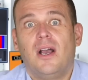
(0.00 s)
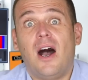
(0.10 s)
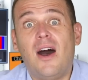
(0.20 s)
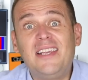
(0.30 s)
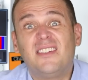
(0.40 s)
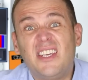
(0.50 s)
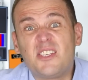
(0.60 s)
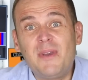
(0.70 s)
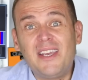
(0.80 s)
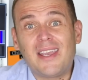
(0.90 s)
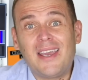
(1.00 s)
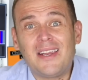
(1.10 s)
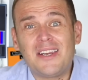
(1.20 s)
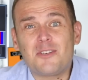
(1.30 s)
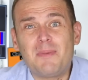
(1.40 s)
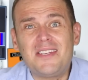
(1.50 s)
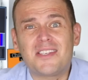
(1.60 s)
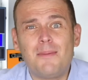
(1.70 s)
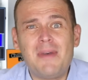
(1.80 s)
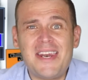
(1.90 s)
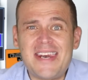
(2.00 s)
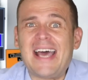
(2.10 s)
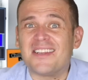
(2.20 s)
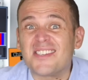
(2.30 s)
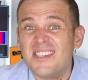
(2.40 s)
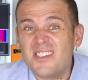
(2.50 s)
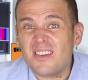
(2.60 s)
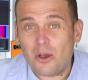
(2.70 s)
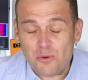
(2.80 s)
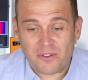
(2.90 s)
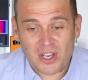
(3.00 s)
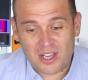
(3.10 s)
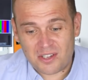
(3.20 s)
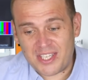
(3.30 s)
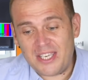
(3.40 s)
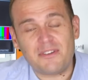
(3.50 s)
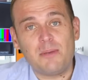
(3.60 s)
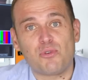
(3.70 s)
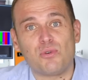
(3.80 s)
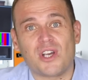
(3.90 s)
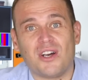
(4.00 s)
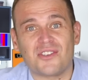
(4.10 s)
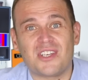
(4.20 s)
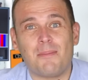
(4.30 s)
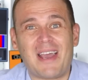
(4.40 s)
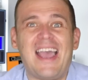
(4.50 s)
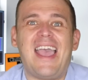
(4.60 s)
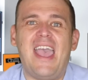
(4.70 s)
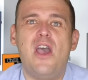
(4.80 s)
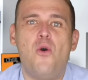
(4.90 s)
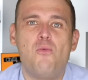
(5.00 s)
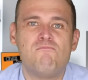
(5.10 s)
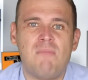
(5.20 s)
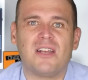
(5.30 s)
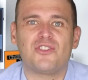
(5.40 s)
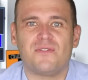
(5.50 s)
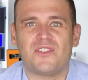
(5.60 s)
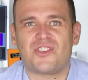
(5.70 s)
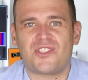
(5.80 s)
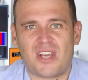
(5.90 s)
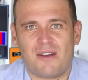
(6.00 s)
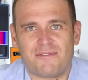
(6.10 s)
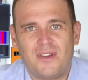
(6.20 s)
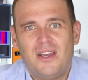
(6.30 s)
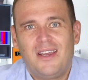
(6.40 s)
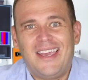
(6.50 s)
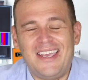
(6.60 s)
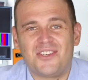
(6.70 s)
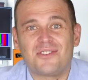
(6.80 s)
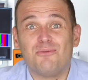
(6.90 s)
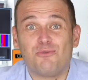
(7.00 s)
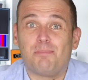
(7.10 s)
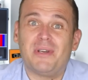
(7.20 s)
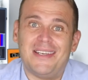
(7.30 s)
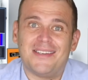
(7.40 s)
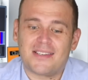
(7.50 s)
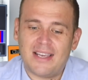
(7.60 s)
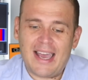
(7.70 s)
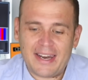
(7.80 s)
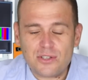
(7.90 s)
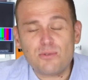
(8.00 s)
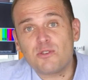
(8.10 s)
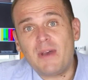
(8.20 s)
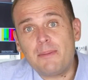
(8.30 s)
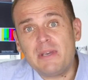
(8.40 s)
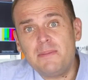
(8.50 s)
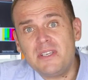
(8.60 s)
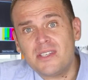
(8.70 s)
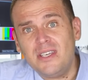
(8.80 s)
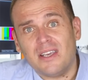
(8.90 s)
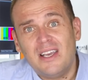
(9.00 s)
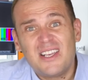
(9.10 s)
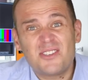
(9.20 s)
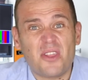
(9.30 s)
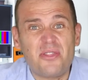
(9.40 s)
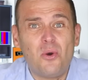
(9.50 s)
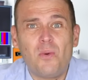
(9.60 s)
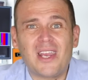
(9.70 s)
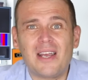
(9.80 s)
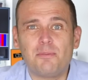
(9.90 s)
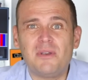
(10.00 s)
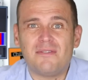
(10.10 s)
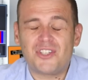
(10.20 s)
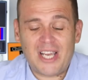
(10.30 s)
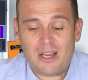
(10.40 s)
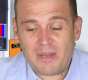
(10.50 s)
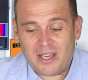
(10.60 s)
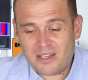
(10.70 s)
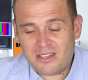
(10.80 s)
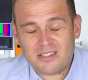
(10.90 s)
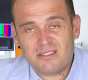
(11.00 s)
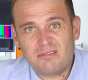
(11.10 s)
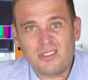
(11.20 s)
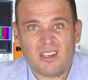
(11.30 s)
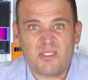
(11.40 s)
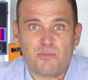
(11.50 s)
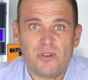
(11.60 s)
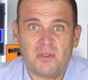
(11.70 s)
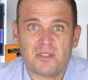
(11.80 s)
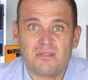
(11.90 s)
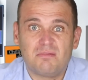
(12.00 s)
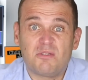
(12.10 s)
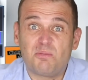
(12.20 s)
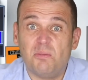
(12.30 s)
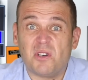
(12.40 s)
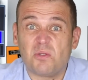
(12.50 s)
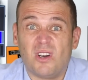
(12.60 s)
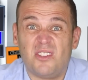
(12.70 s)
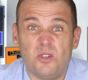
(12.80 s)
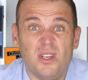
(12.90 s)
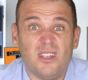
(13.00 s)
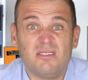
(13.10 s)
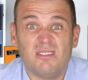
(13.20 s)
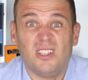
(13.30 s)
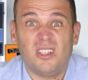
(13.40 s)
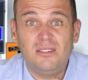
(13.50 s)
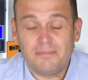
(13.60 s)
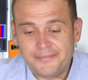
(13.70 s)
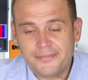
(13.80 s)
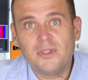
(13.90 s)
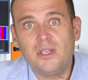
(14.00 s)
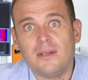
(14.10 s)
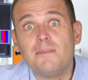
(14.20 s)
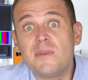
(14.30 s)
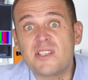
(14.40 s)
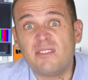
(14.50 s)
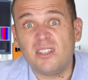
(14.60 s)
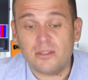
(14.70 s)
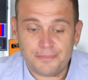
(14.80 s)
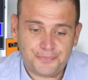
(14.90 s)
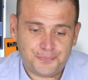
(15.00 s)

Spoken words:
Hi, it's me again, and there's been some analysis over TV broadcasting about how much of the stuff is repeats, and it talks about the BBC. So I thought we could have a bit of a chat about it, because that's pretty much what I do here, really, isn't it? Let's have a look.